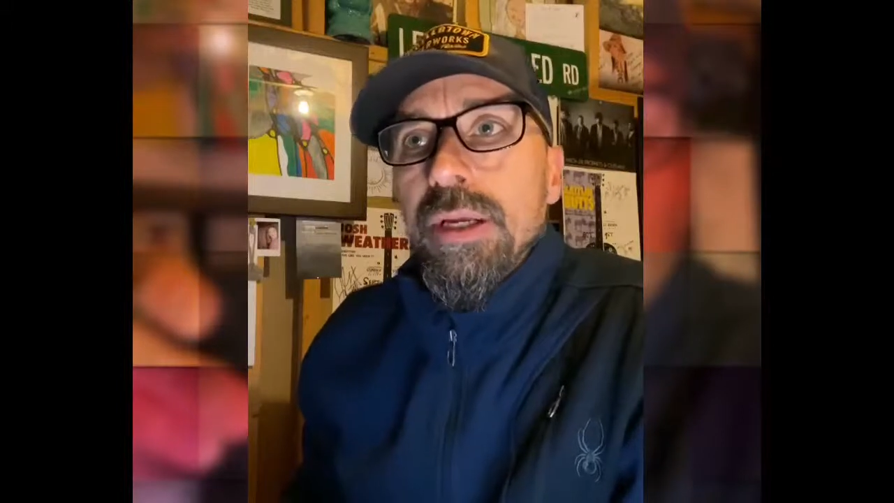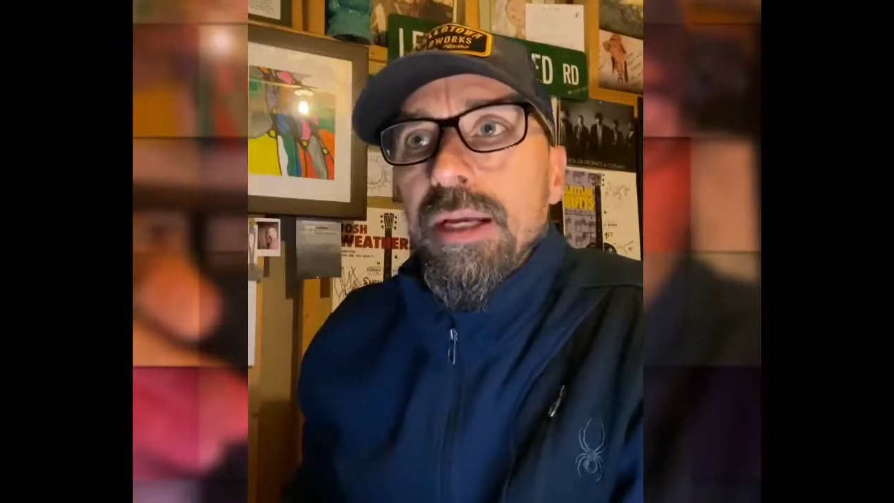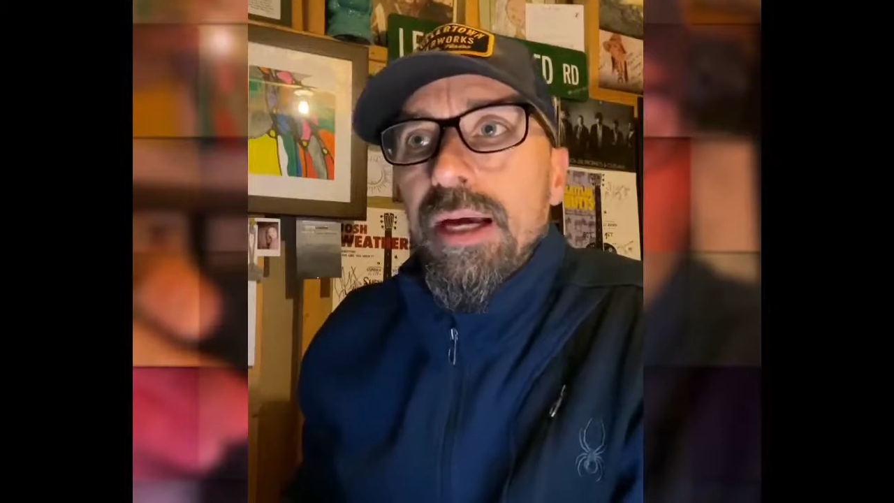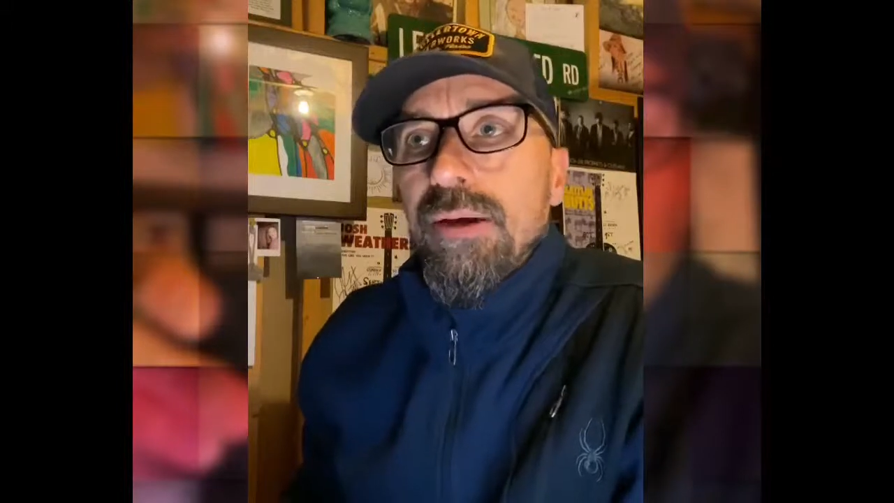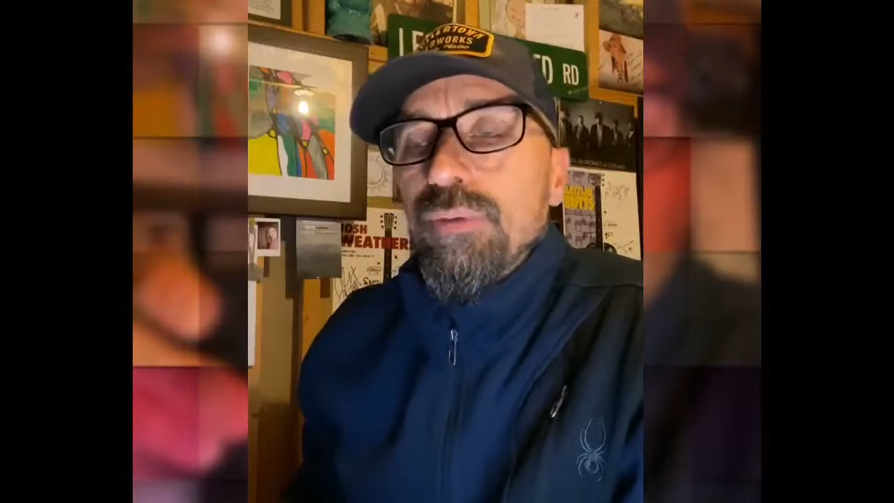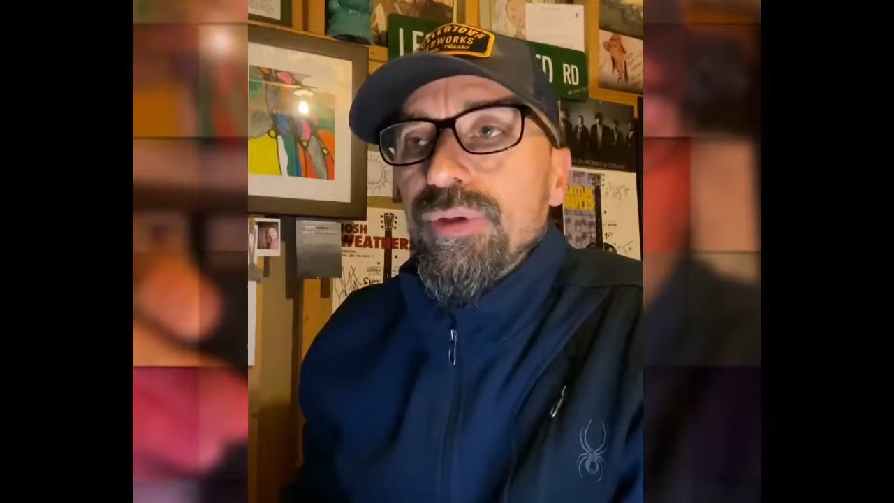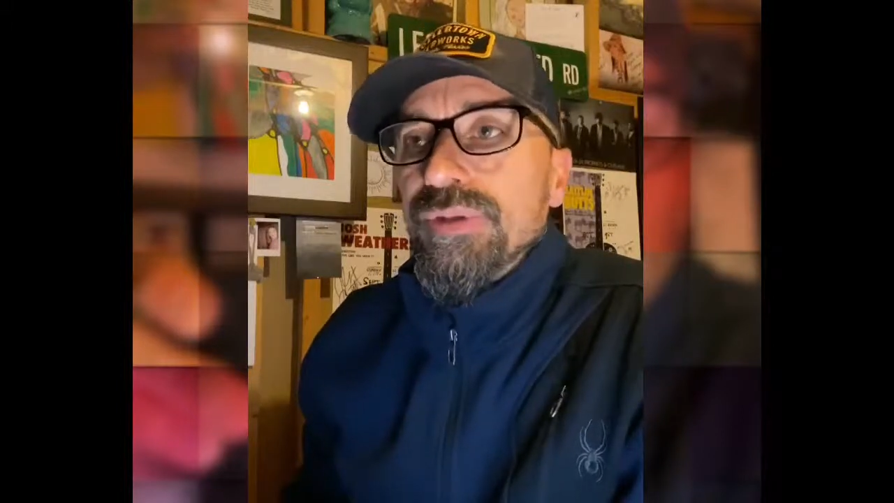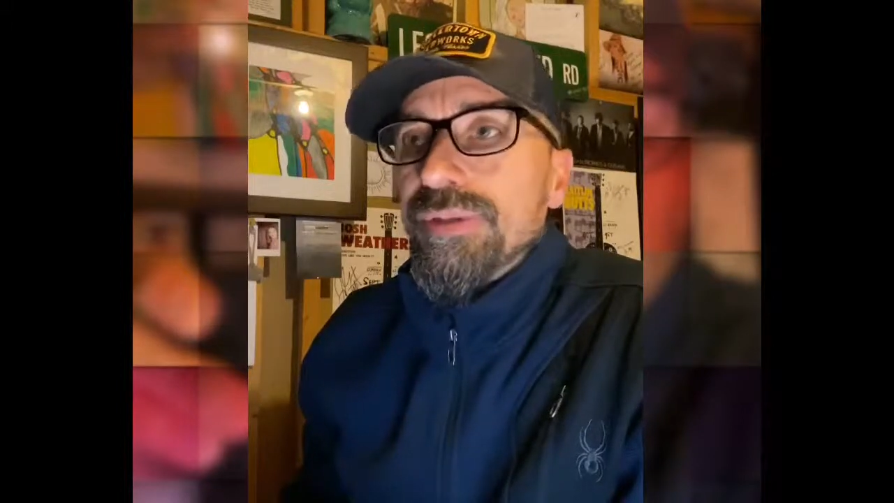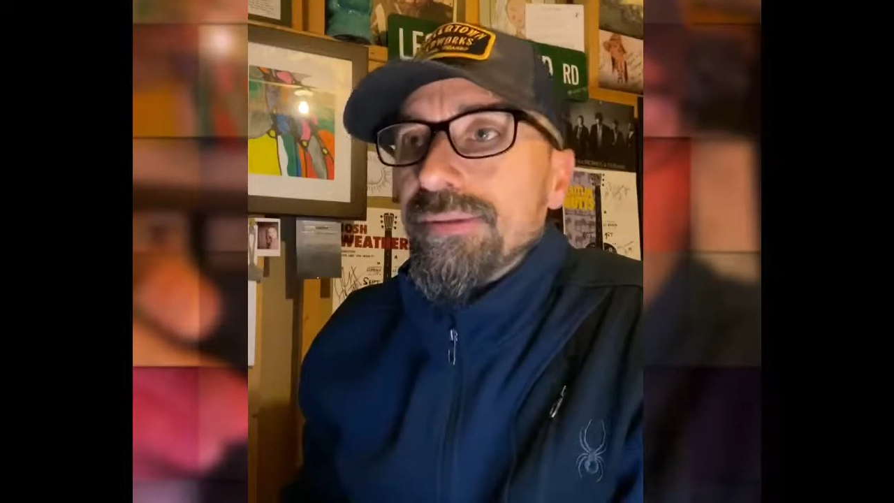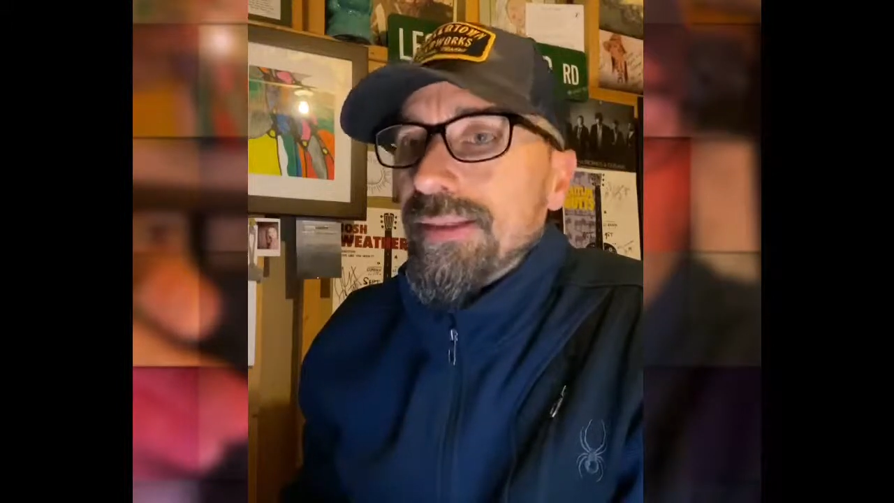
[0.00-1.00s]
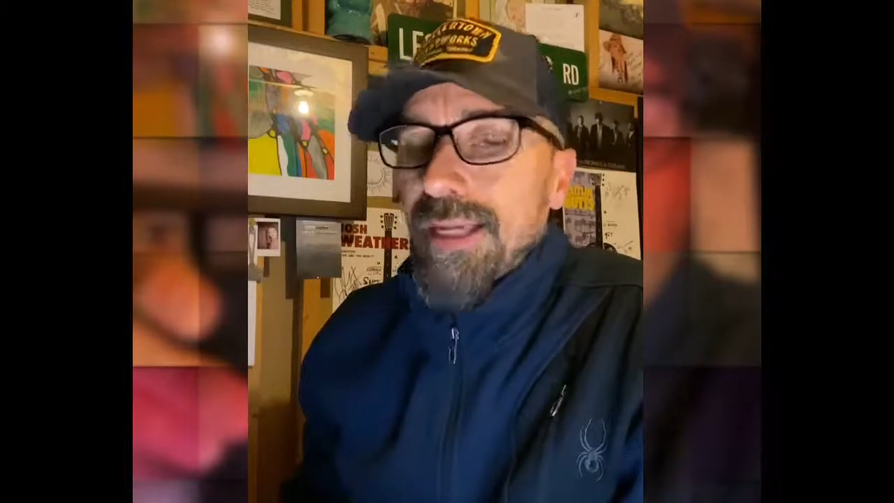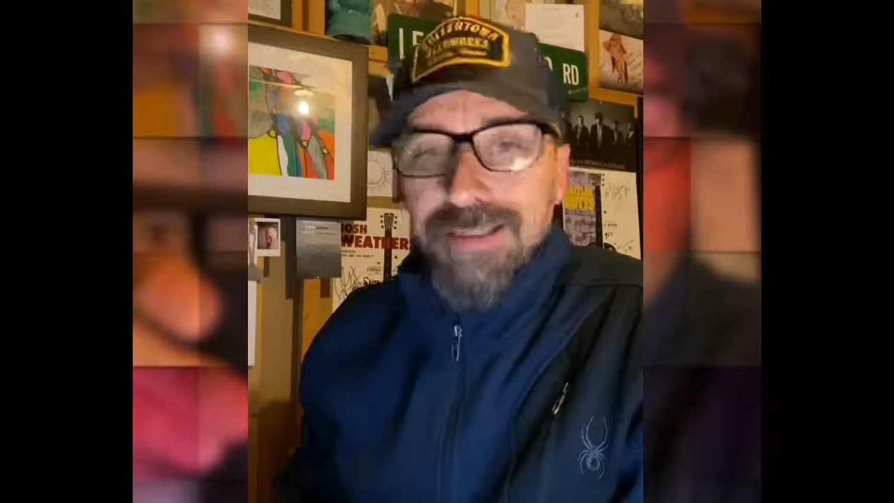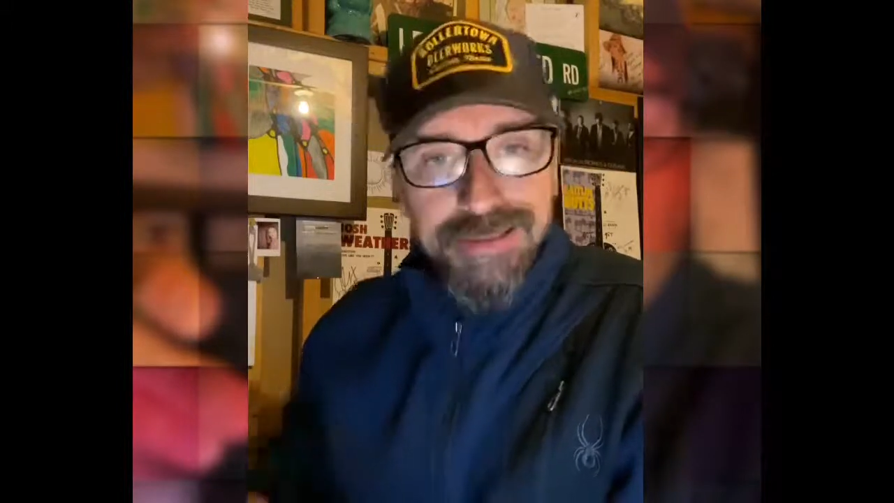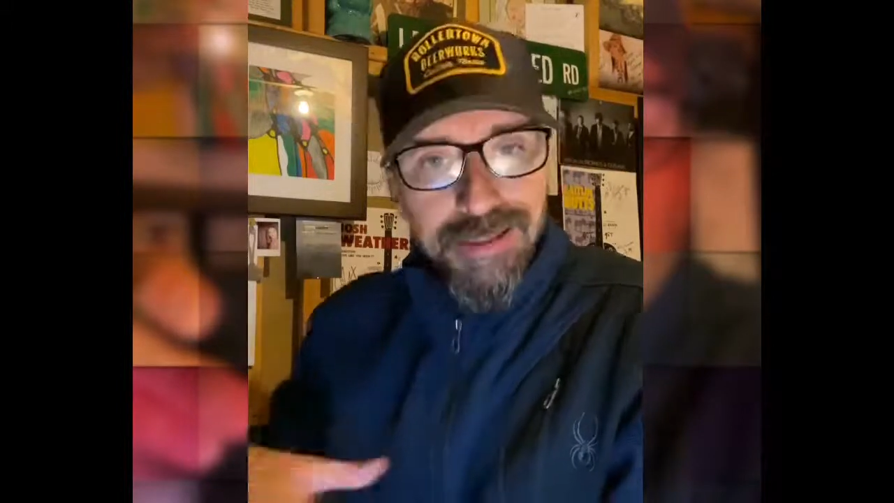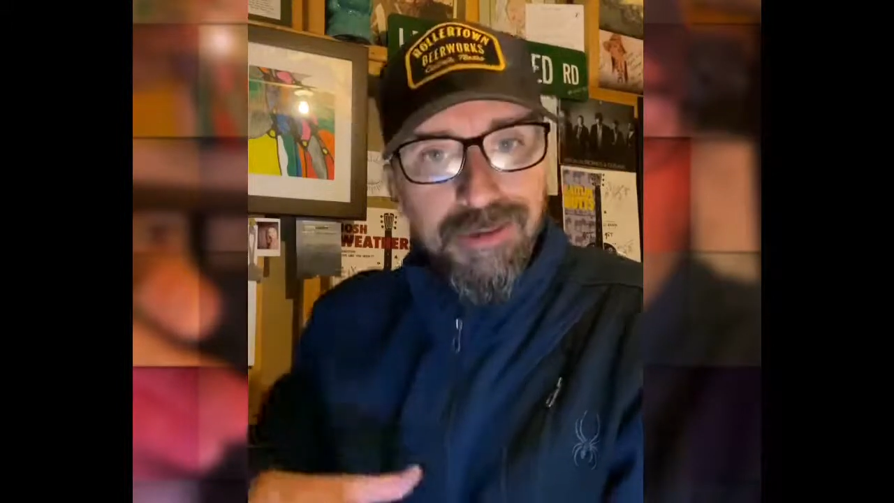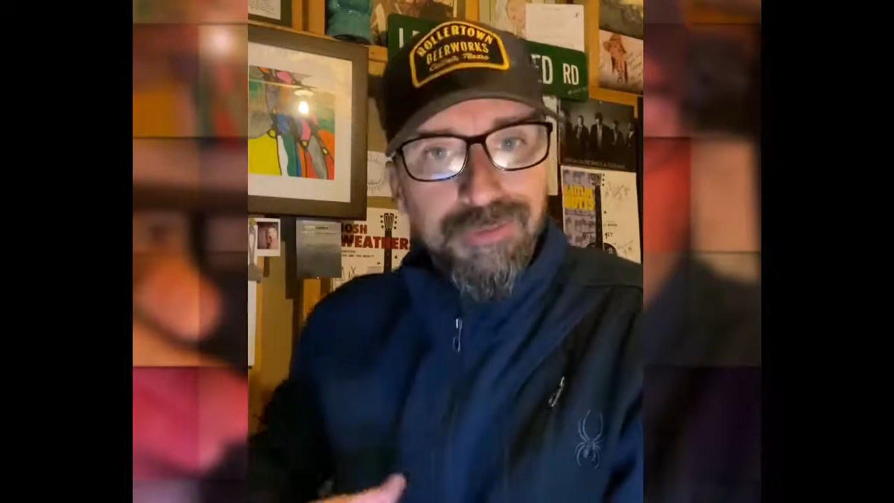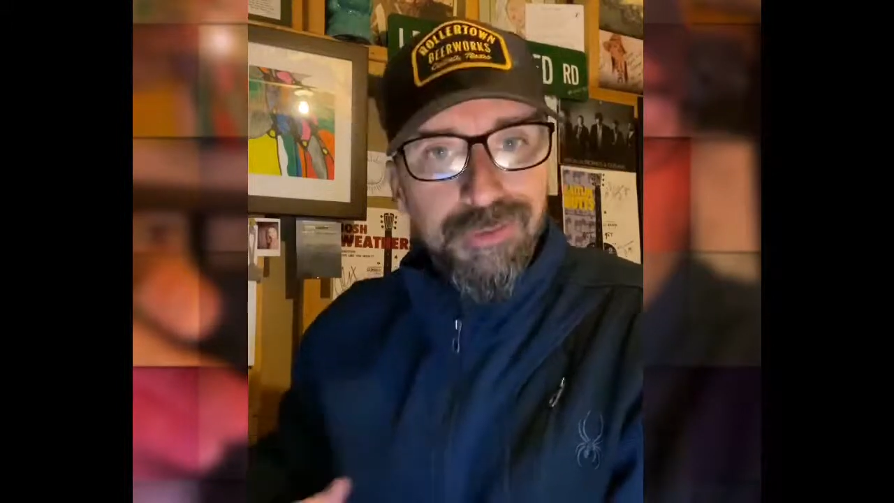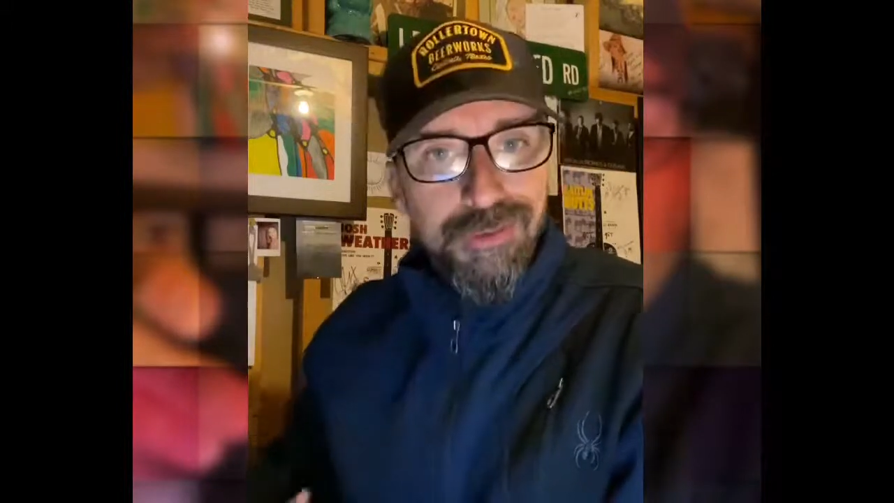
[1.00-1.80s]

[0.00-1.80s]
I was kind of softer